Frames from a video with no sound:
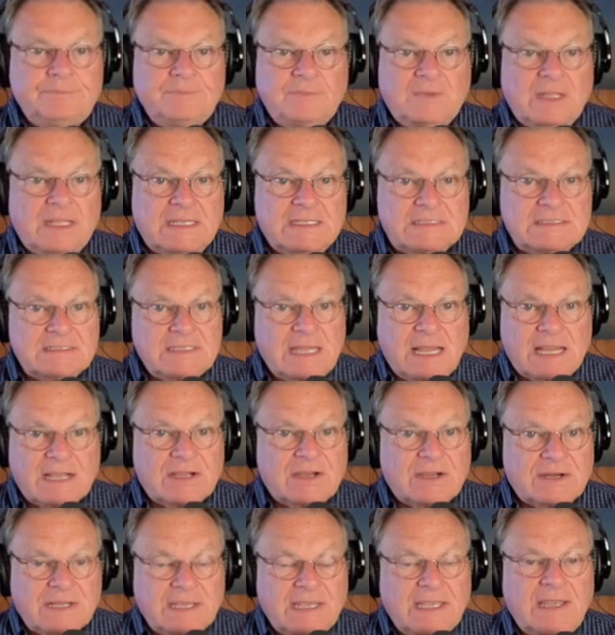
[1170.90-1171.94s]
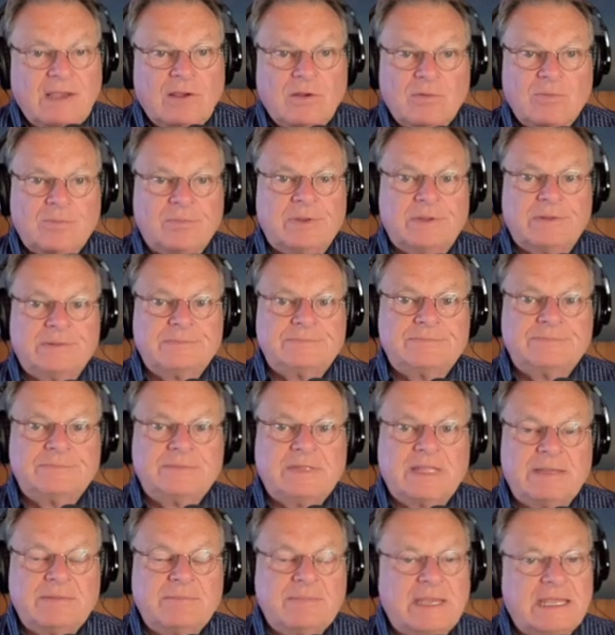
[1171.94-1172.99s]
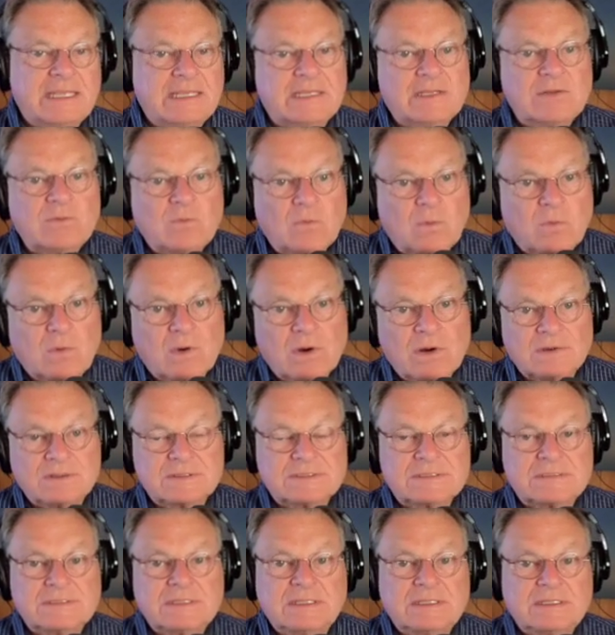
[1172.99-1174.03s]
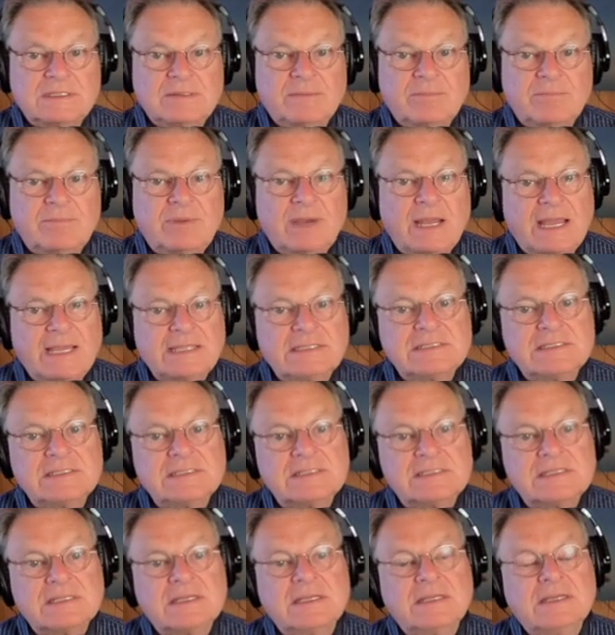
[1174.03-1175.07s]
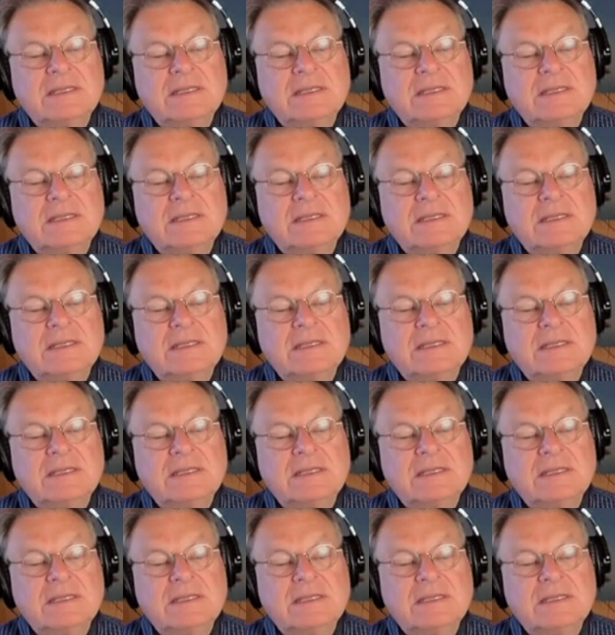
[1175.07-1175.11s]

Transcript: It's not going to help. They make it worse. Biden's